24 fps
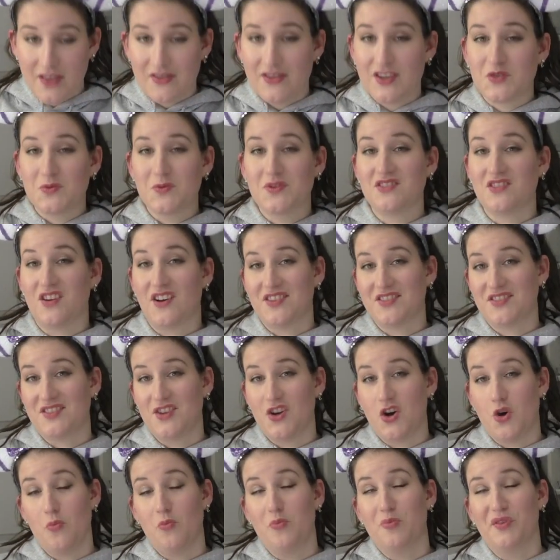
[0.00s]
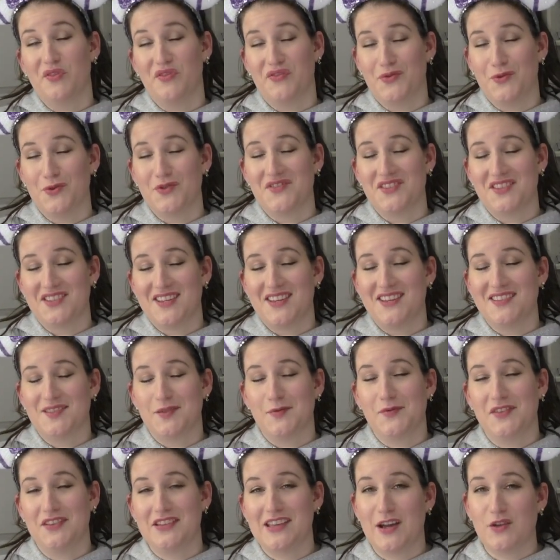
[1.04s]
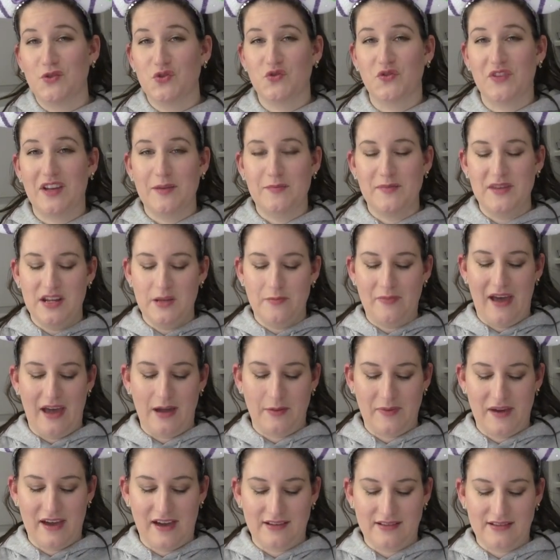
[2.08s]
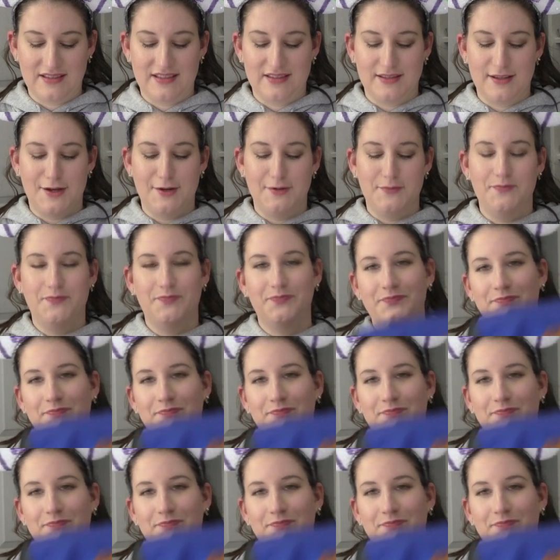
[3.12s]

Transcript: This was also before the days of the Loungefly mini backpacks, so.